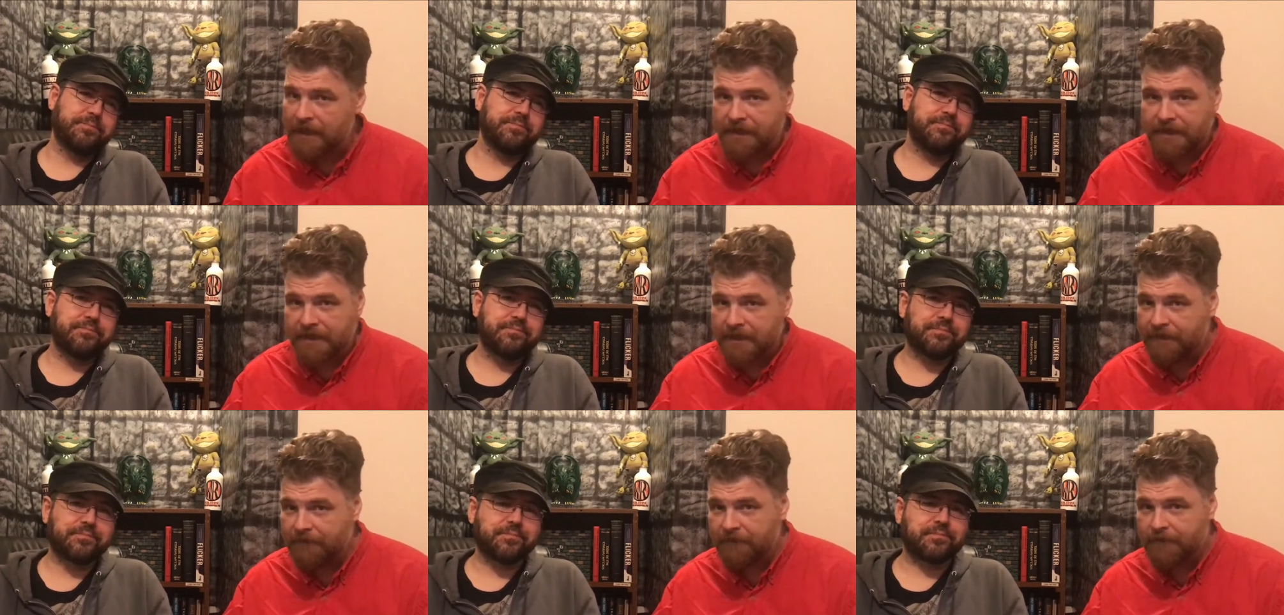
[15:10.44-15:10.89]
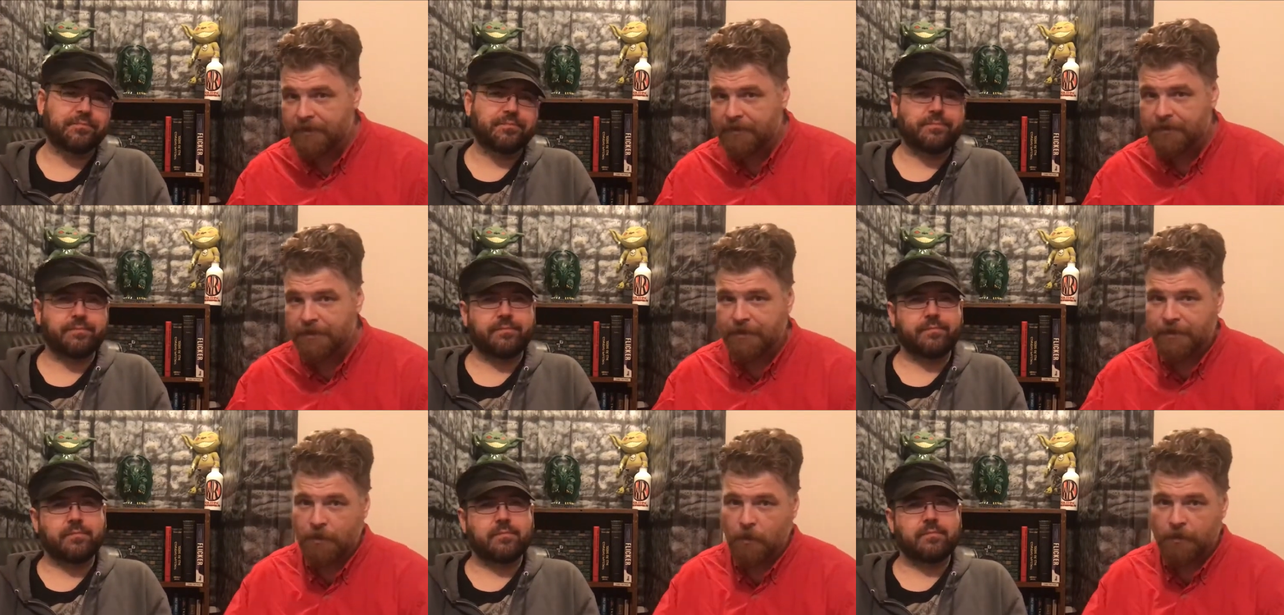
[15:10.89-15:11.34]
Speaker 1: like the,
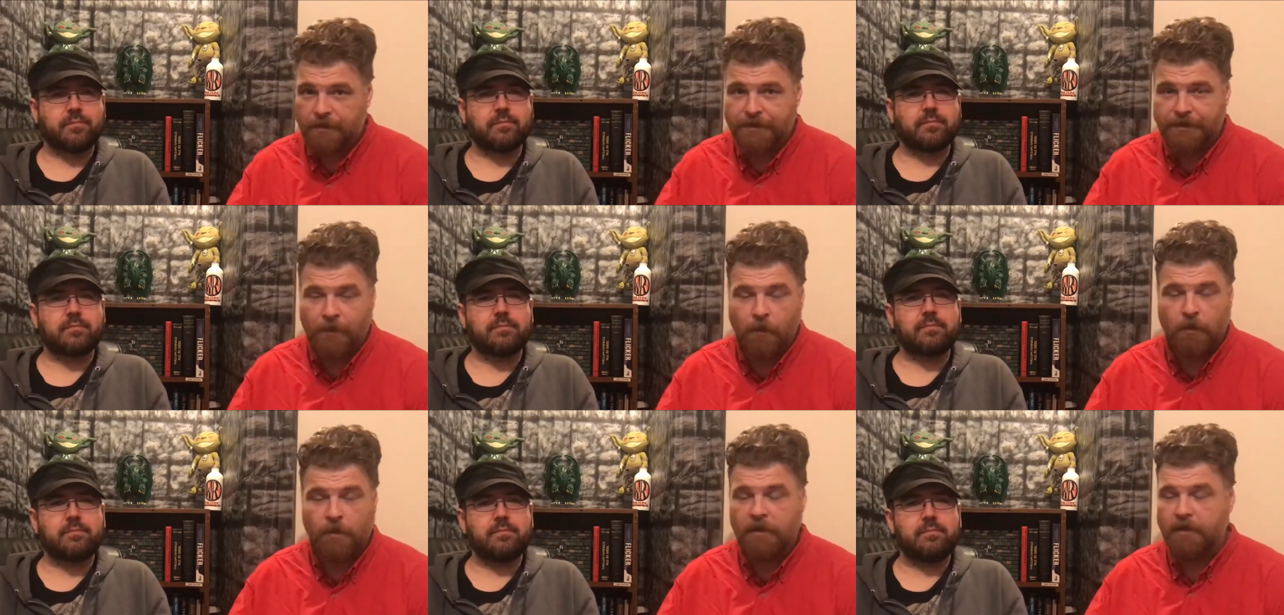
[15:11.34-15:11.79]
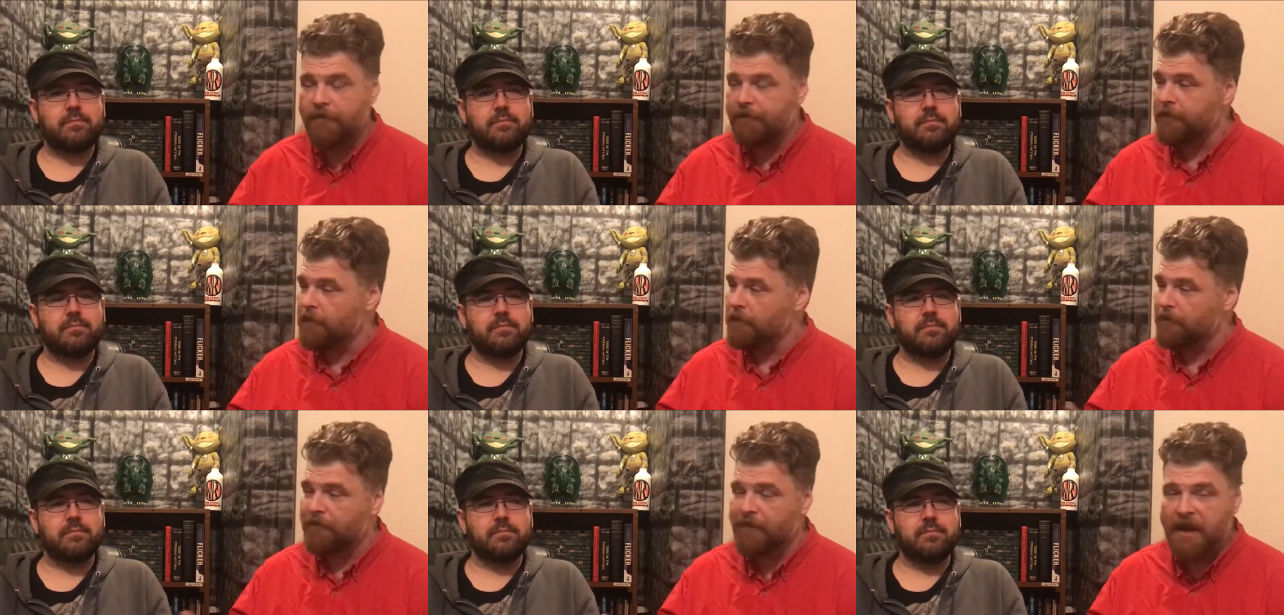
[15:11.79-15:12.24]
the short story,
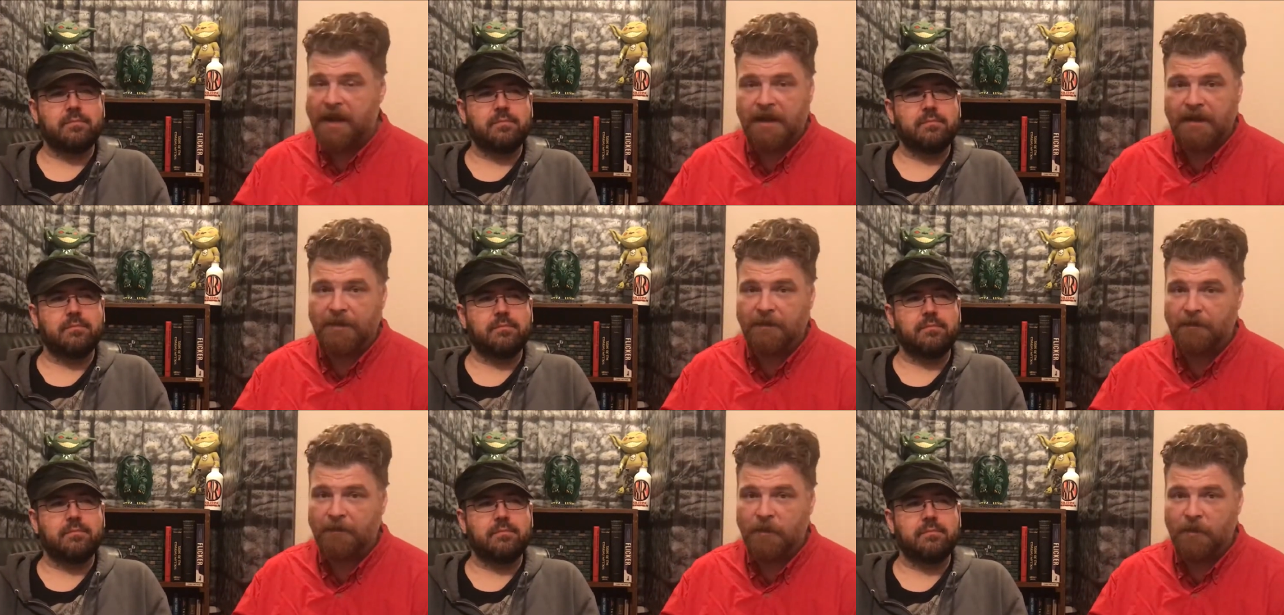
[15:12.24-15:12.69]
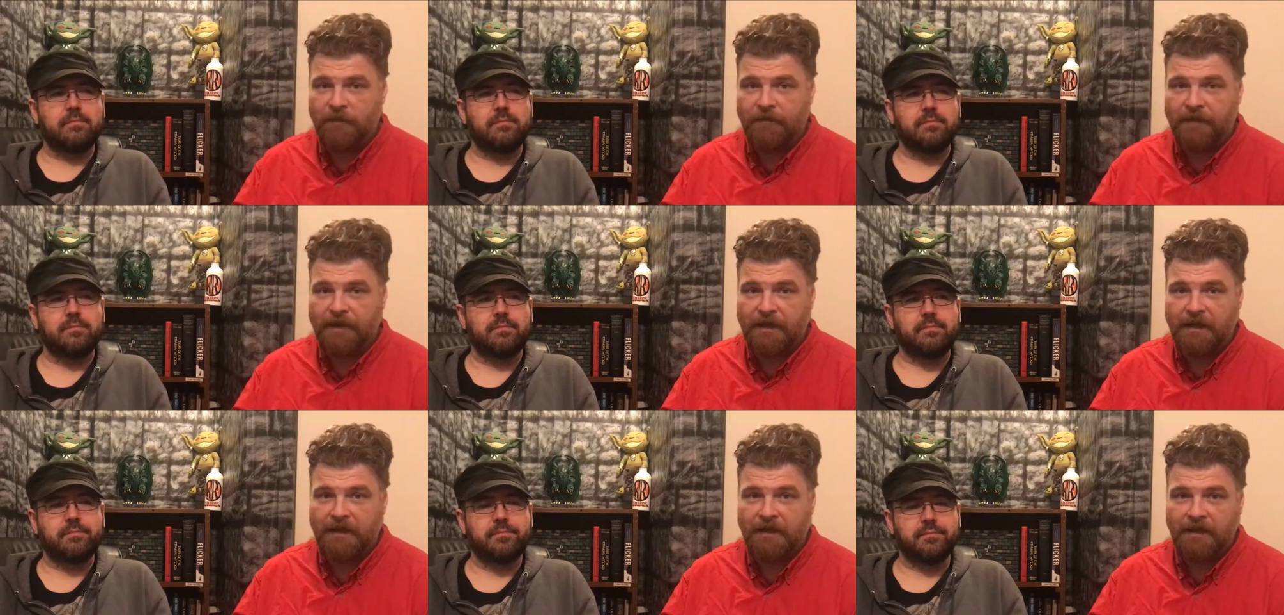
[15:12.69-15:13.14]
if you're a fan of the
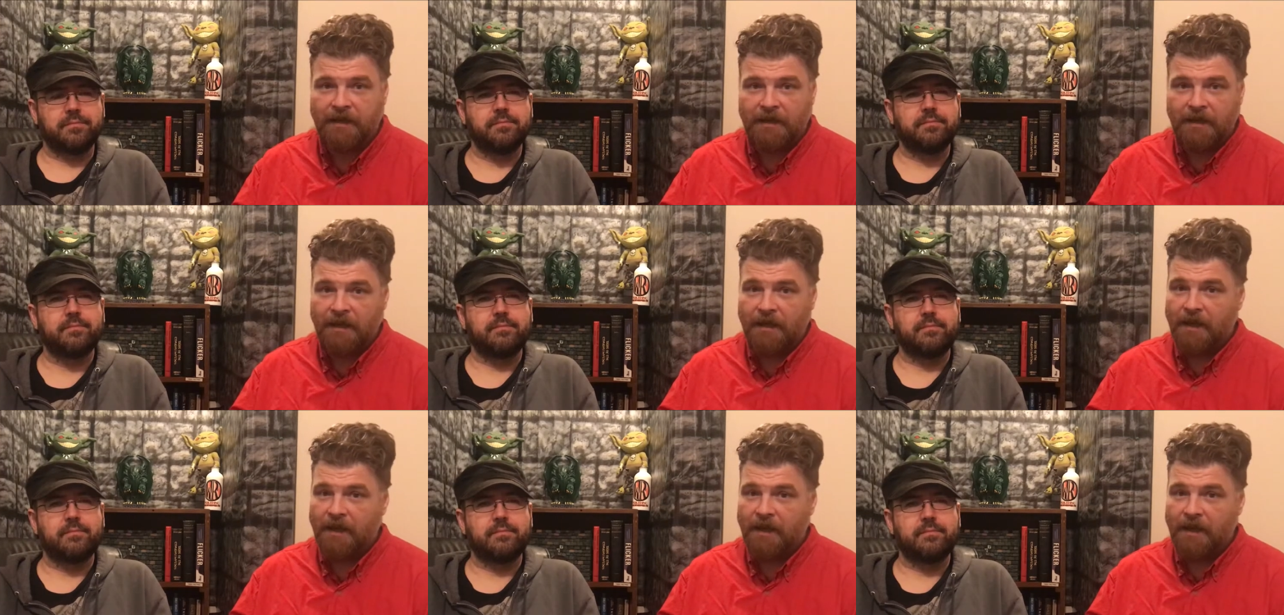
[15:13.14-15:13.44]
movie,